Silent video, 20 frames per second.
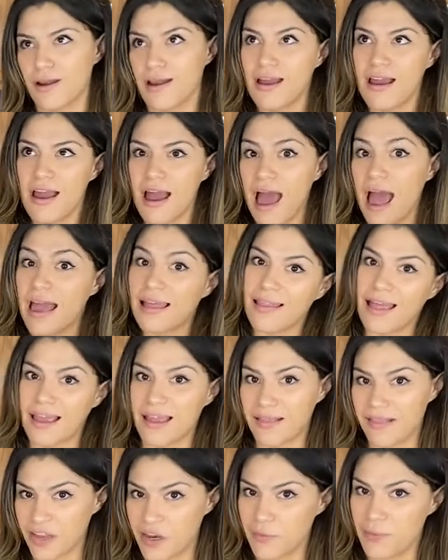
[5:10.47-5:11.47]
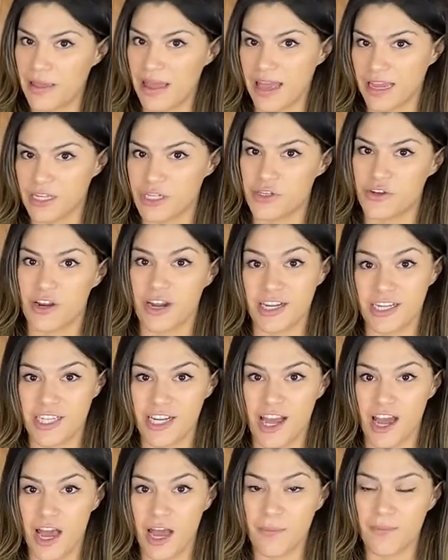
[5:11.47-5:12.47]
I like a little bit extra on
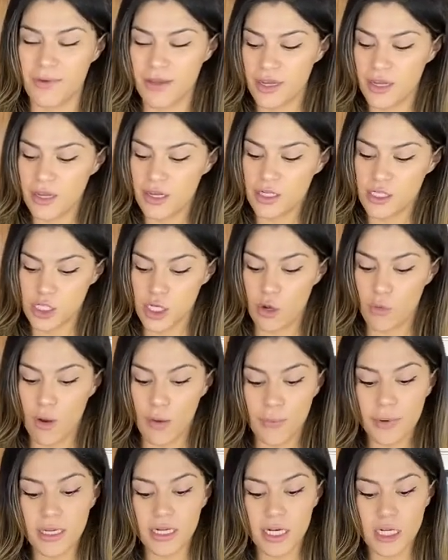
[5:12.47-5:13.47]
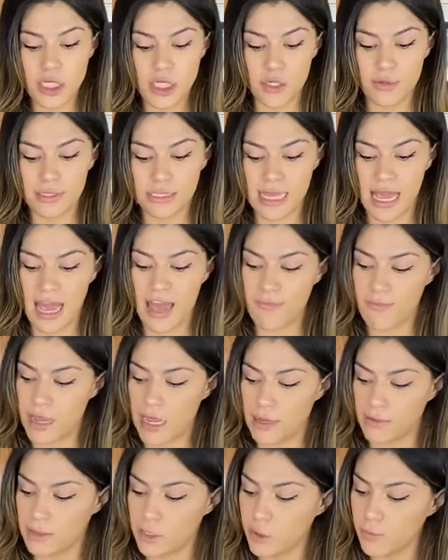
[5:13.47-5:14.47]
top. So what we're gonna do is I have my
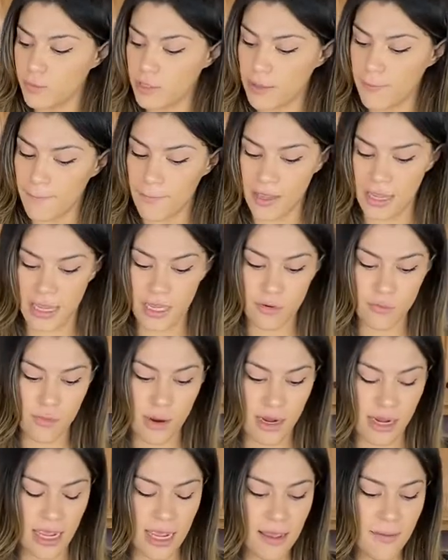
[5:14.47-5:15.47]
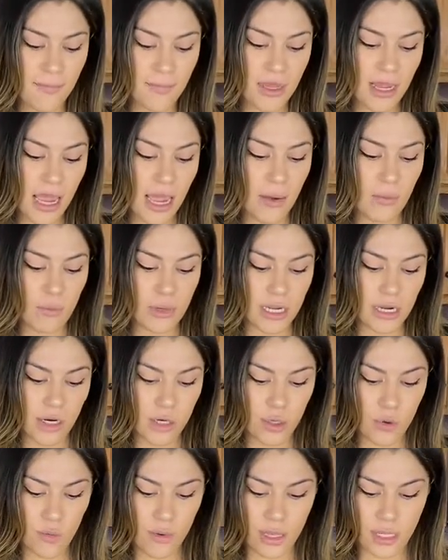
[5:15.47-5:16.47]
aluminum pan ready, and we are
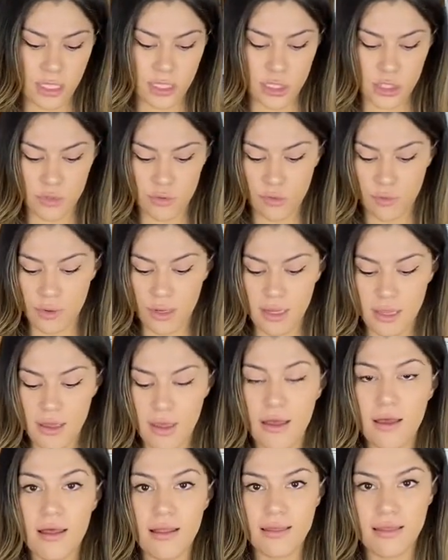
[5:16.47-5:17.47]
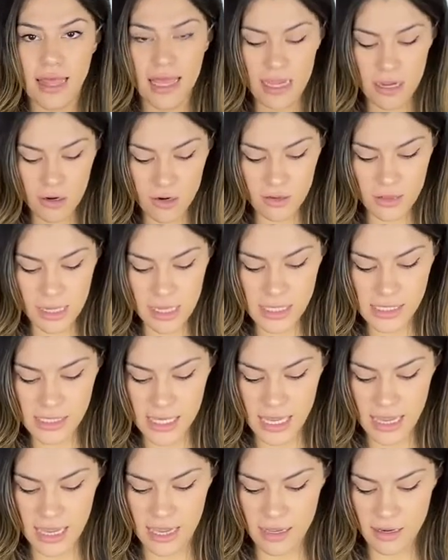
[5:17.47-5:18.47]
going to layer these
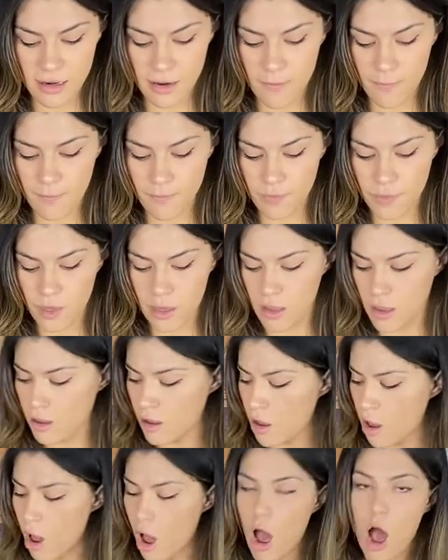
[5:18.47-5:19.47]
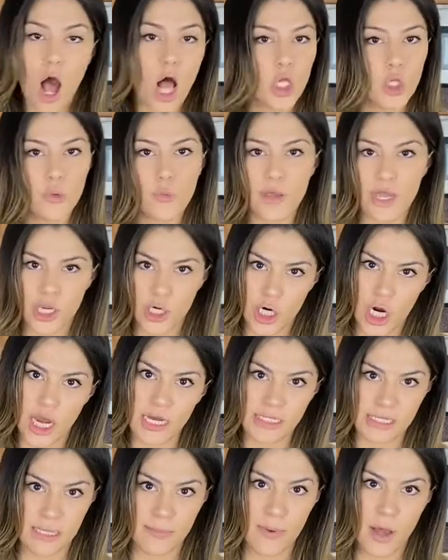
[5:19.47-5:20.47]
in all the way across
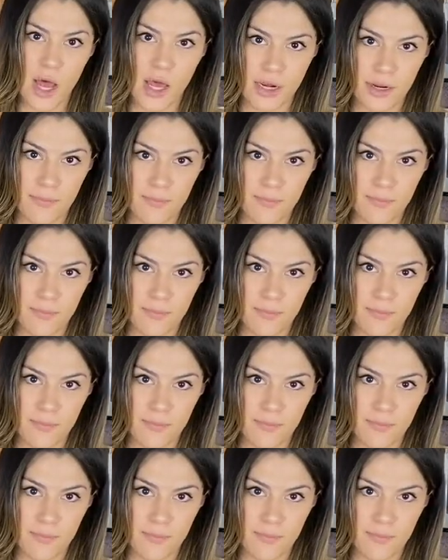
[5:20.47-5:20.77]
the bottom.